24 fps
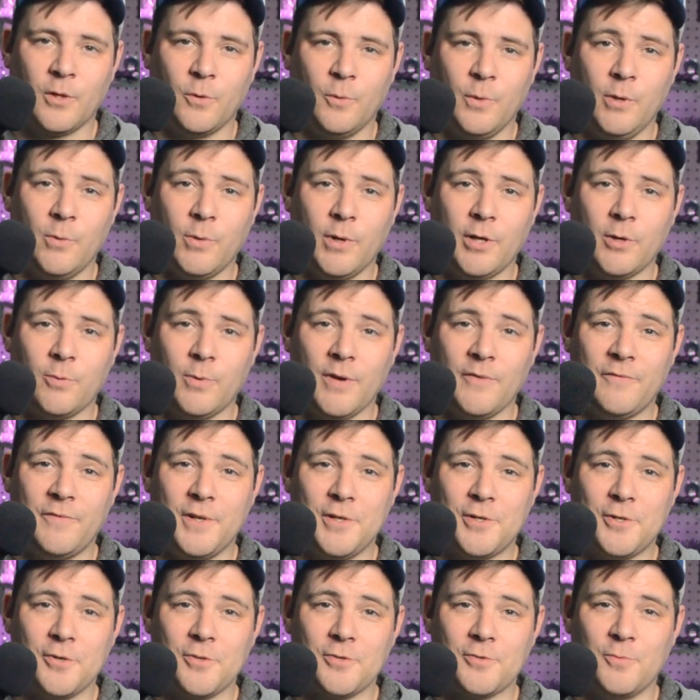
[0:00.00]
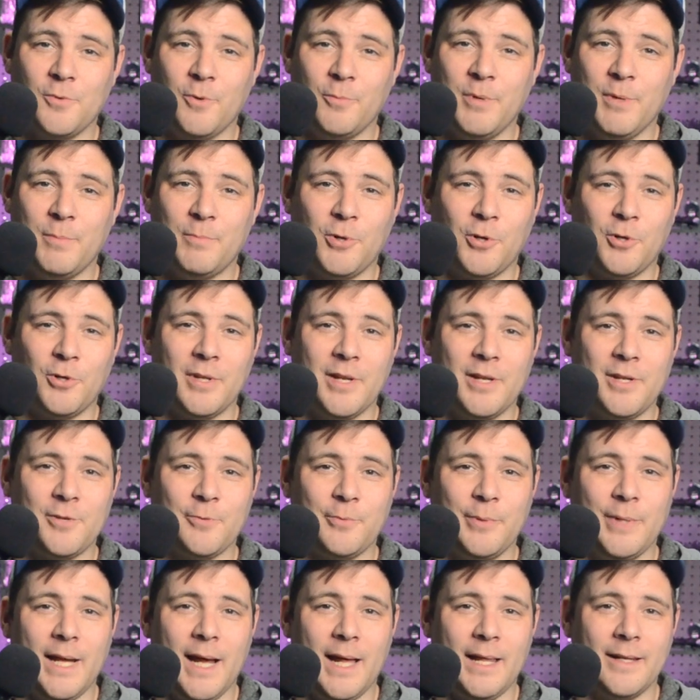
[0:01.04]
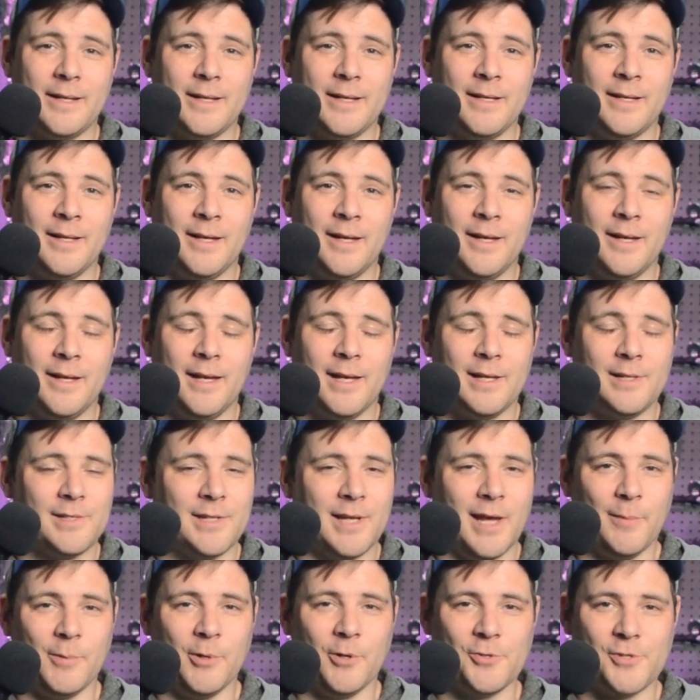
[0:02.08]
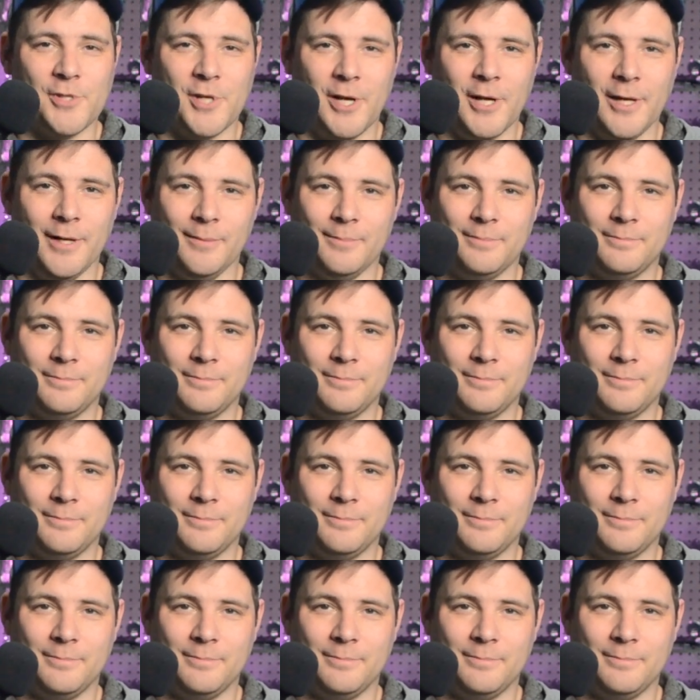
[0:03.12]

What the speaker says: We wonder what features will be pulled into reality as time goes on.